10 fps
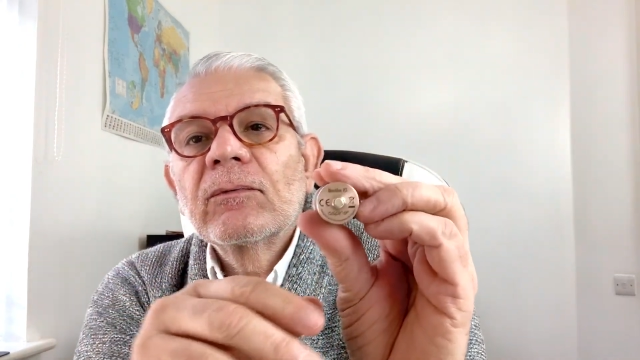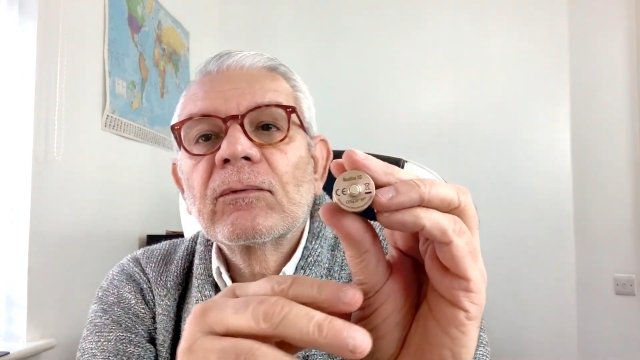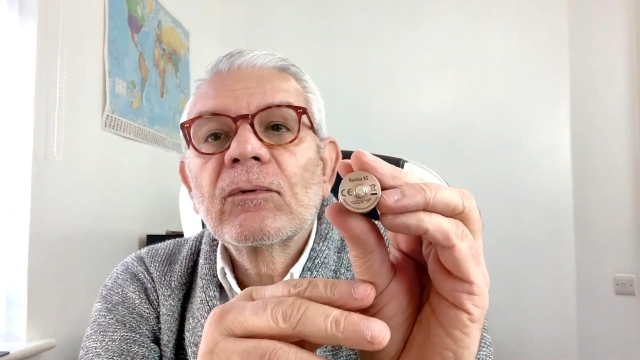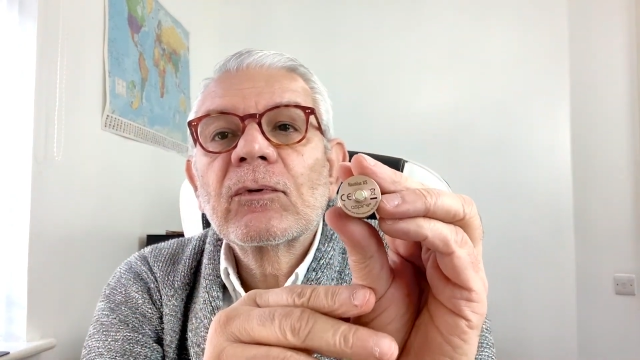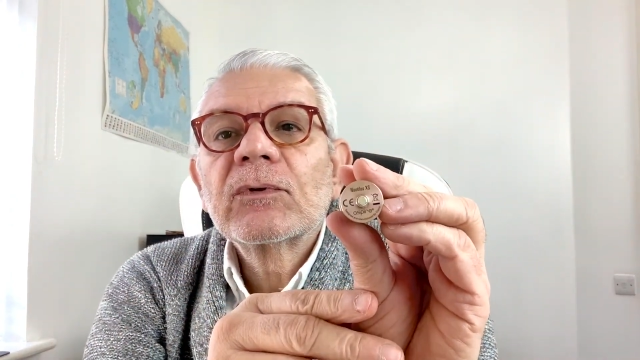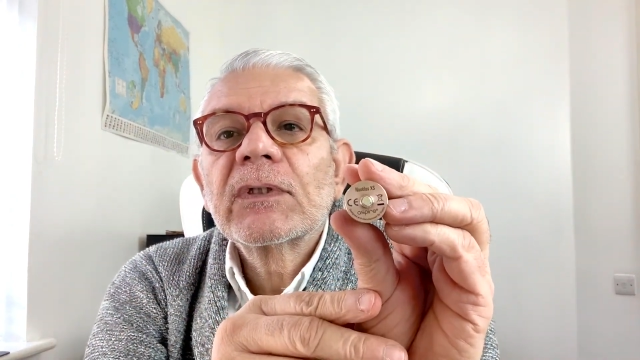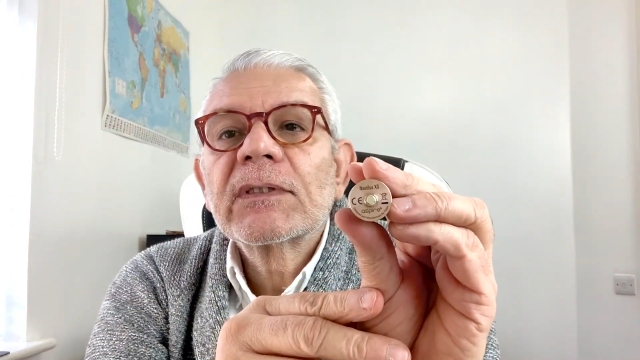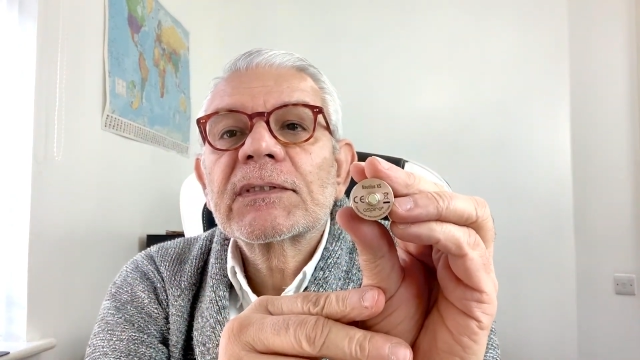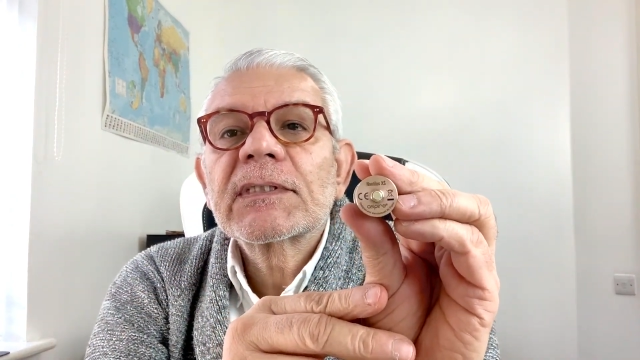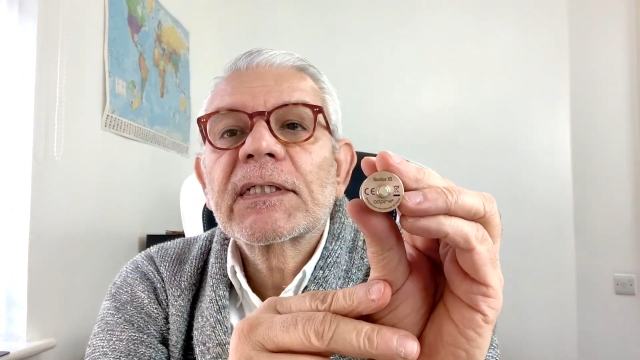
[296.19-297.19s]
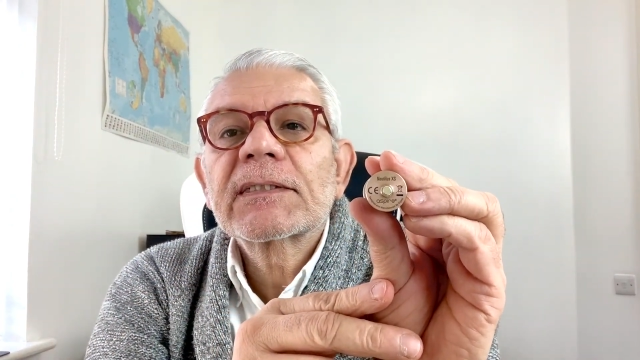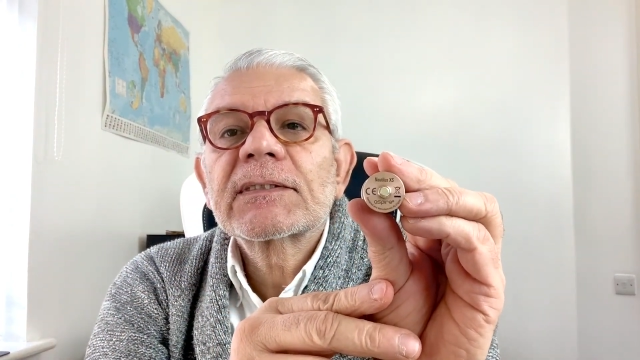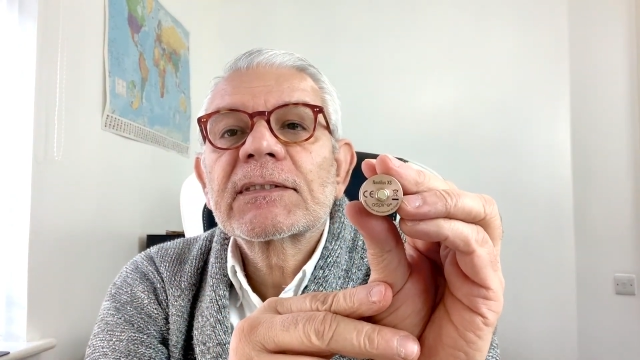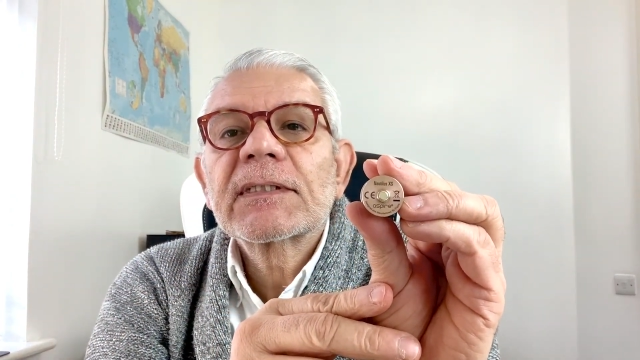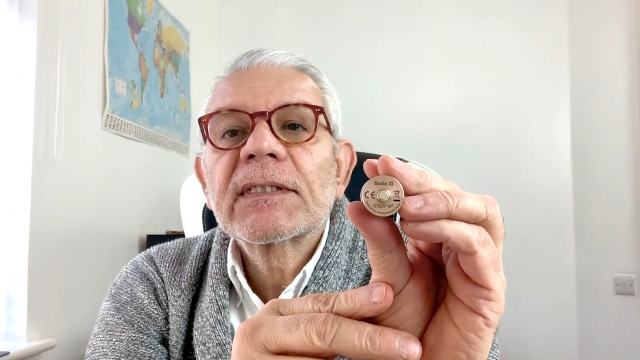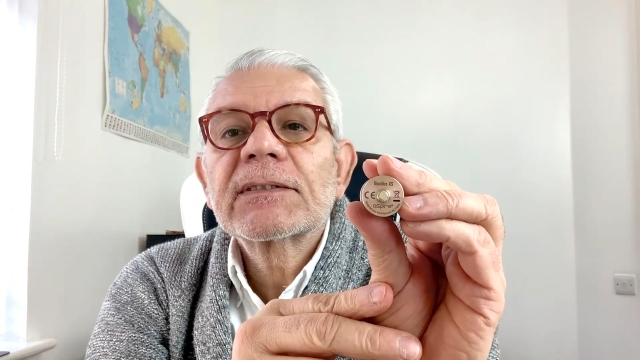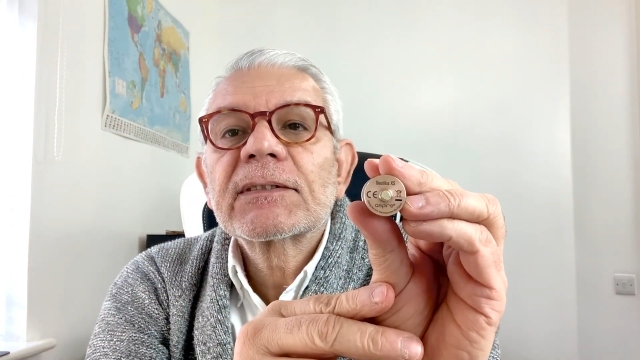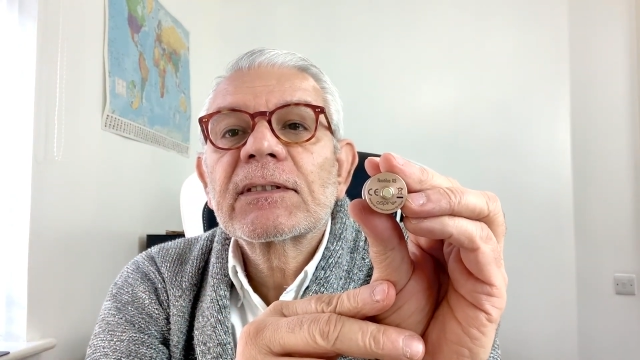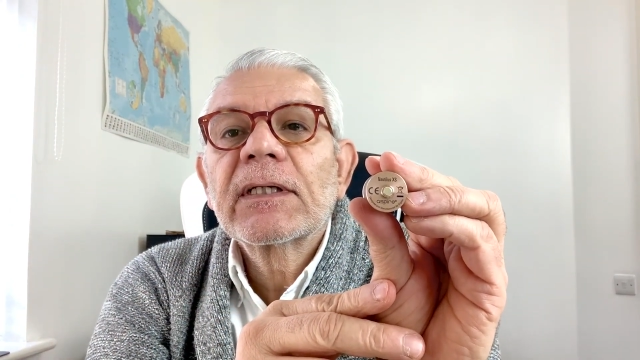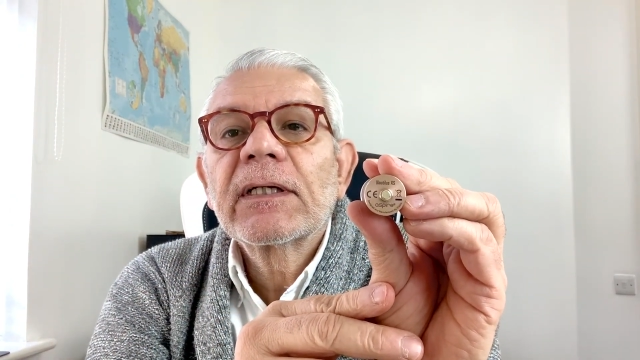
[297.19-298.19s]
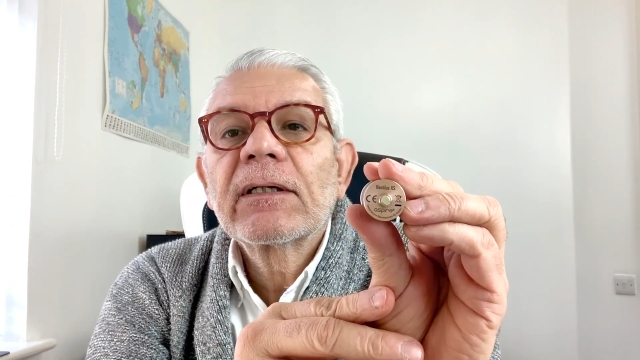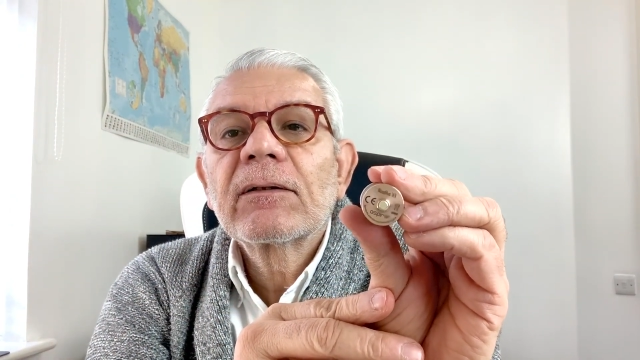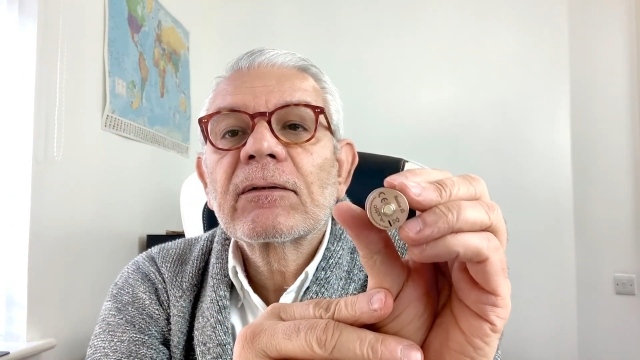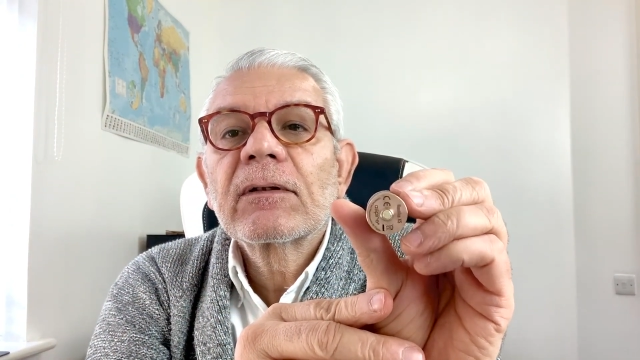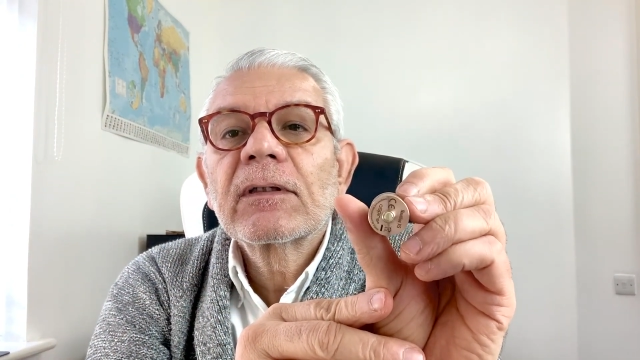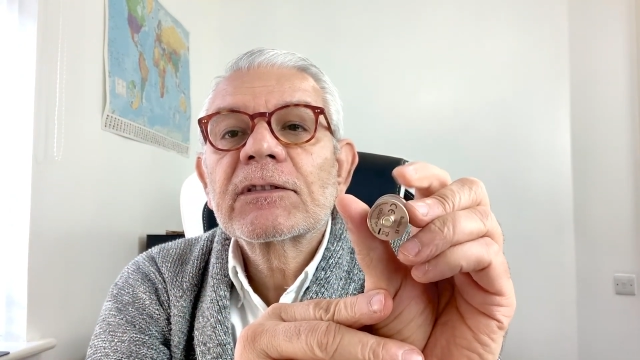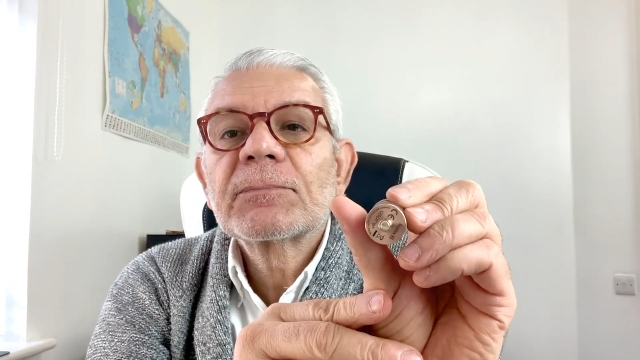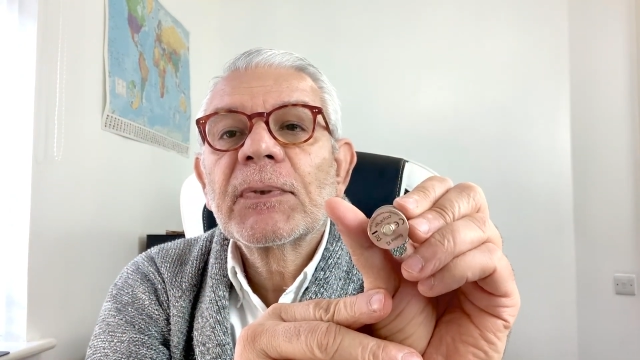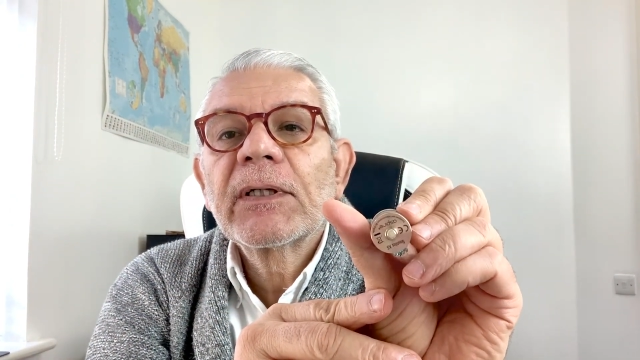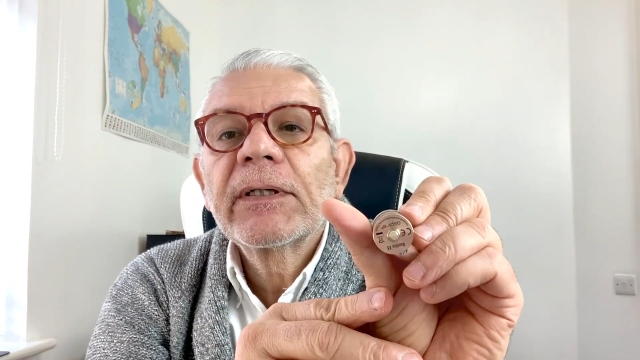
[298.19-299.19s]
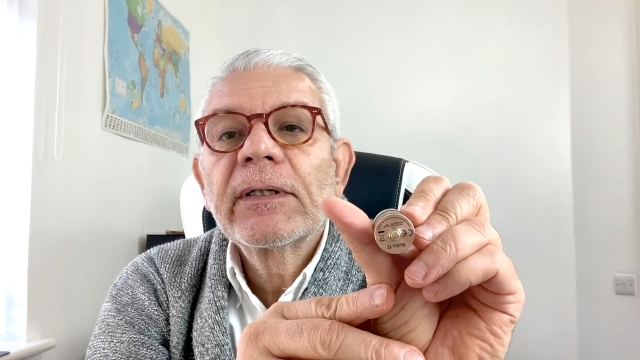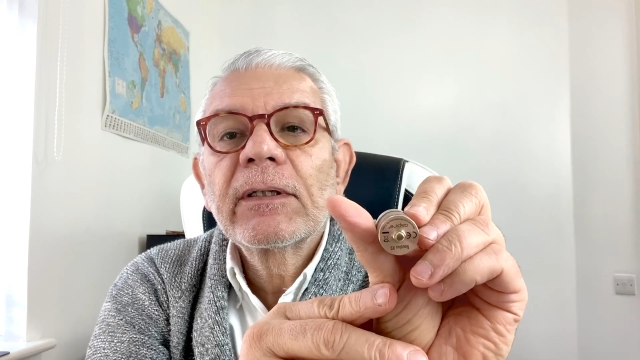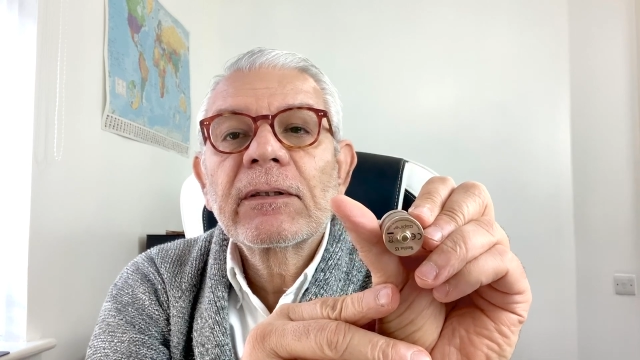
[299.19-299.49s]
Nautilus XS there, Aspire.